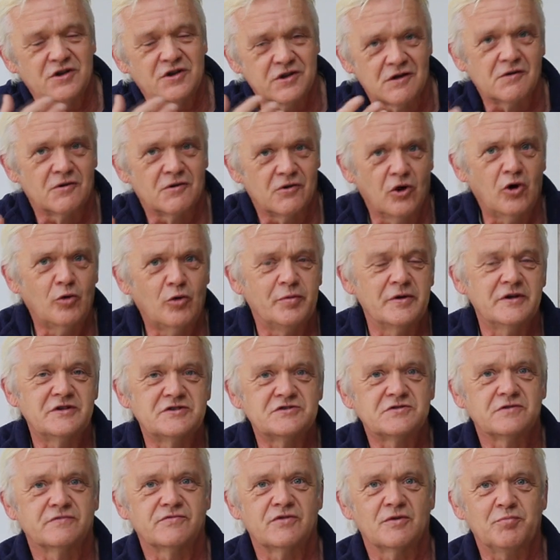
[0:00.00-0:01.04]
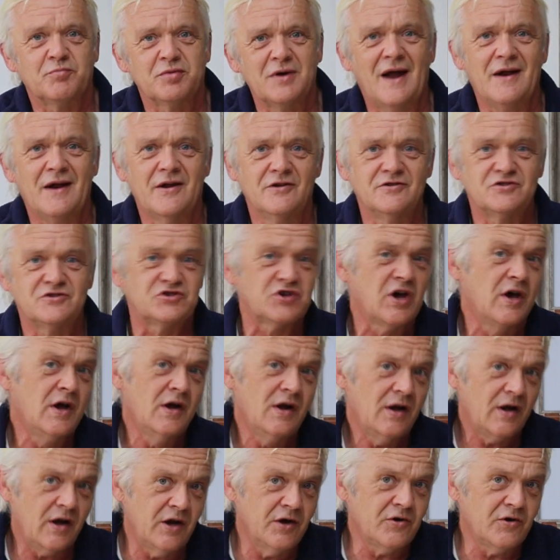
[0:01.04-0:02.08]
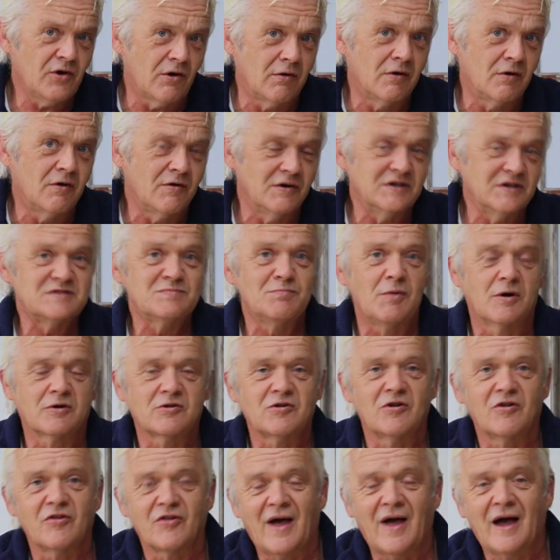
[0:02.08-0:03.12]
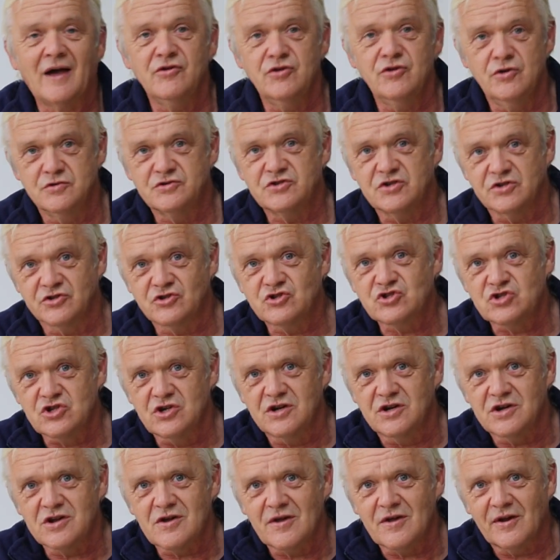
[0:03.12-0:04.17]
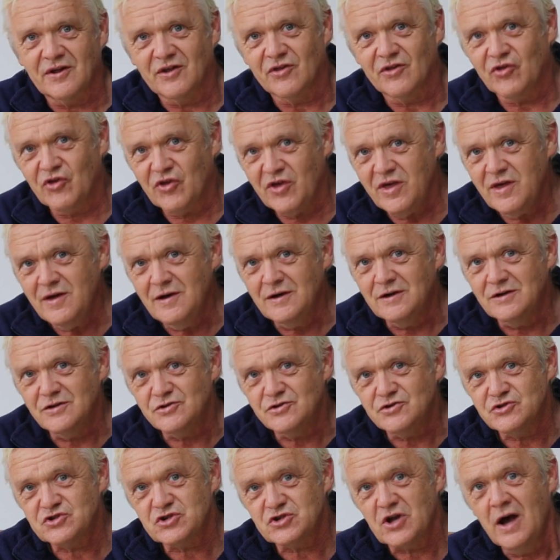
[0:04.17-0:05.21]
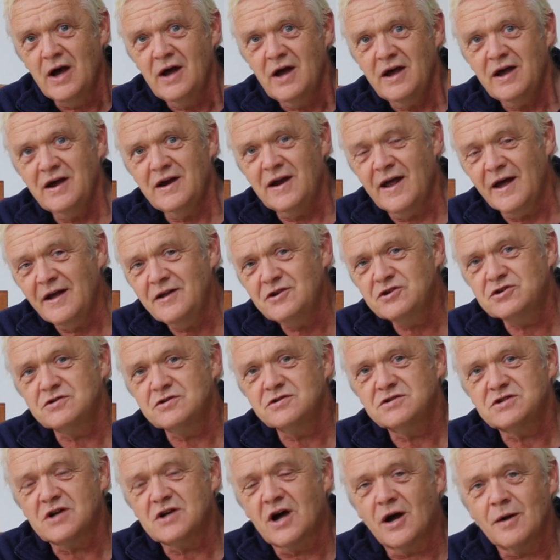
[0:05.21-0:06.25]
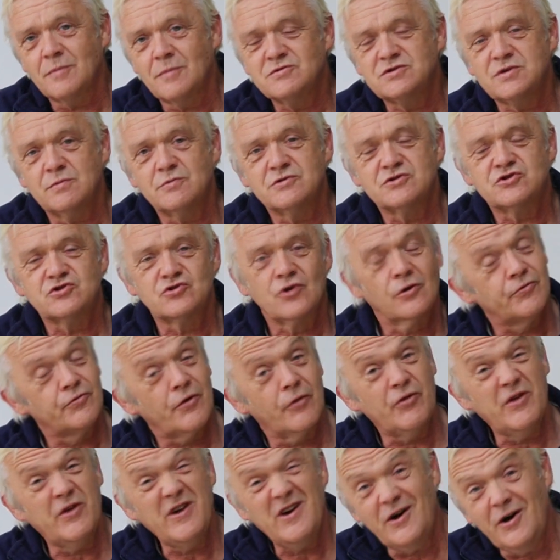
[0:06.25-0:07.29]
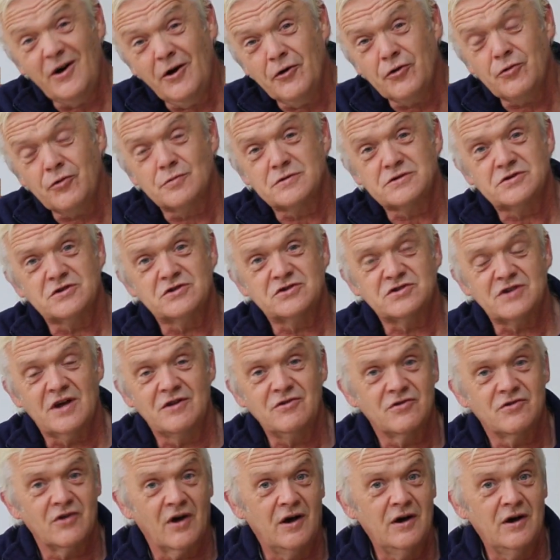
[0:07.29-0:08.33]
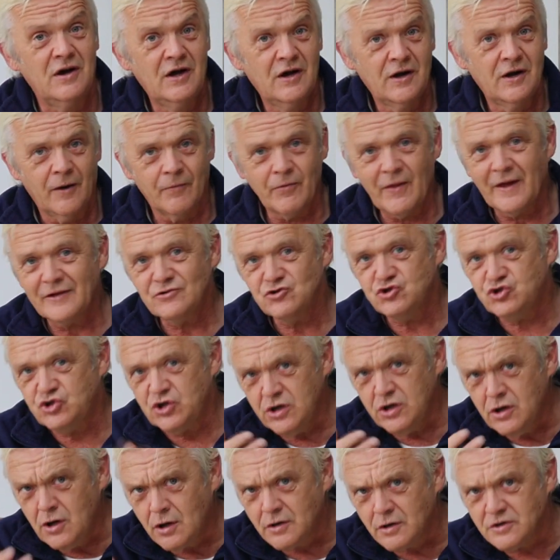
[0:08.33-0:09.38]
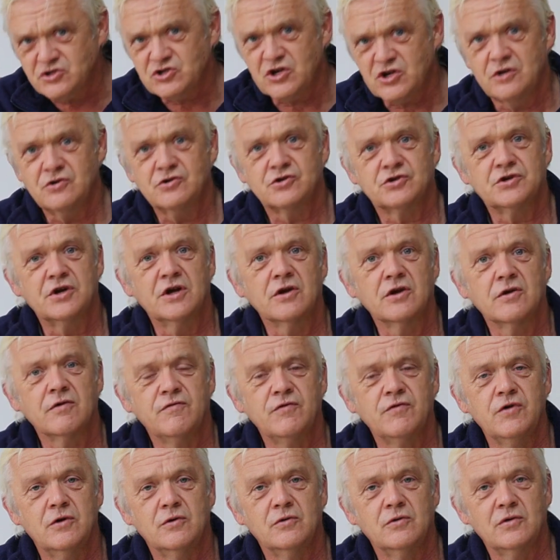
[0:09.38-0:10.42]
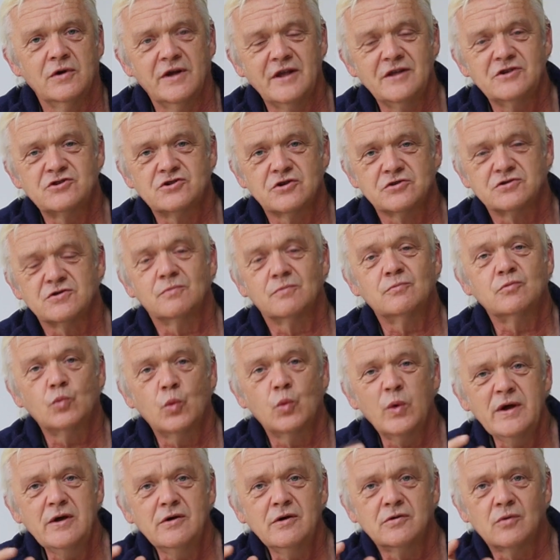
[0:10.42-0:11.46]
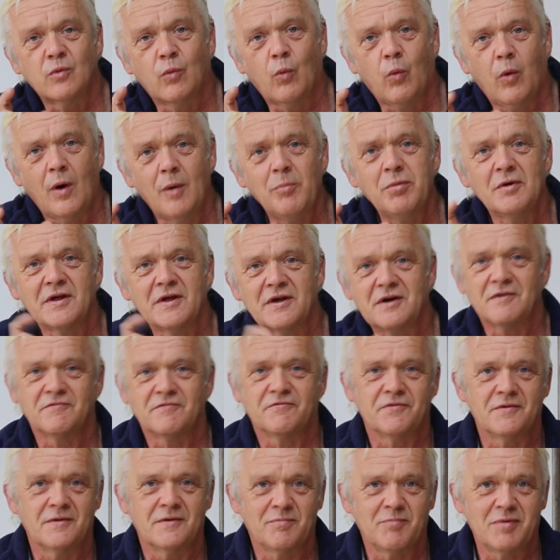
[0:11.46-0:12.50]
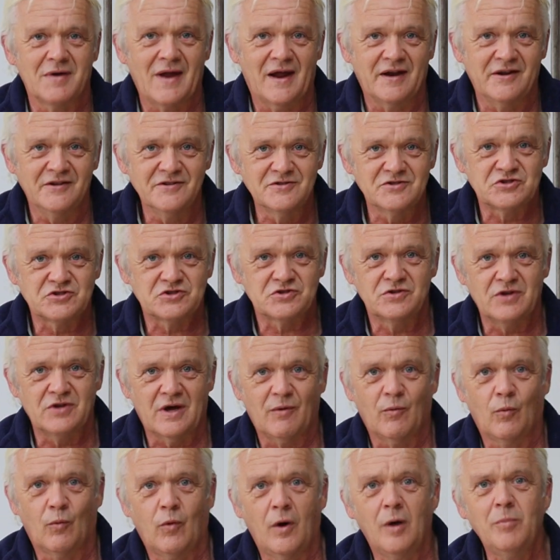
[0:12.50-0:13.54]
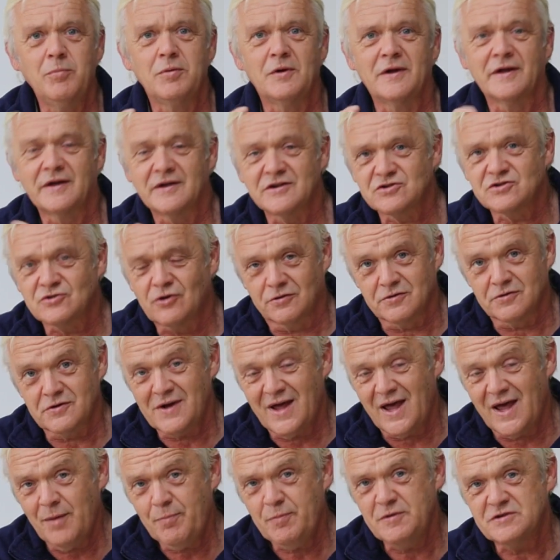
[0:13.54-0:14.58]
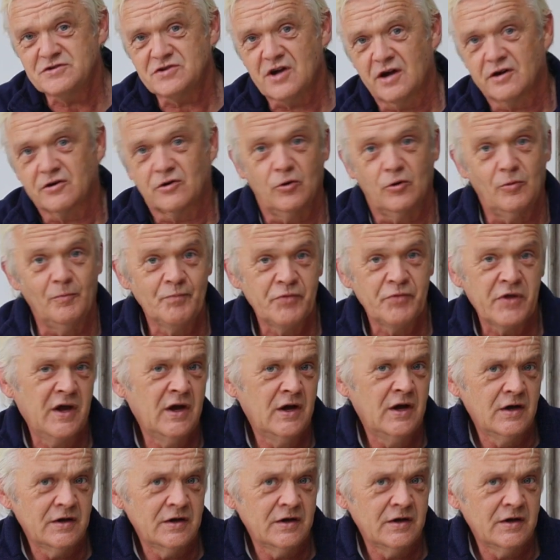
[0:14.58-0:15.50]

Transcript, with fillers: circular orbits of the planets and is model that using circular gears. In ancient times it was thought that the earth was the centre and that geocentric view leads to some weird wobbling of the planets and that wobbling is called an epicycle.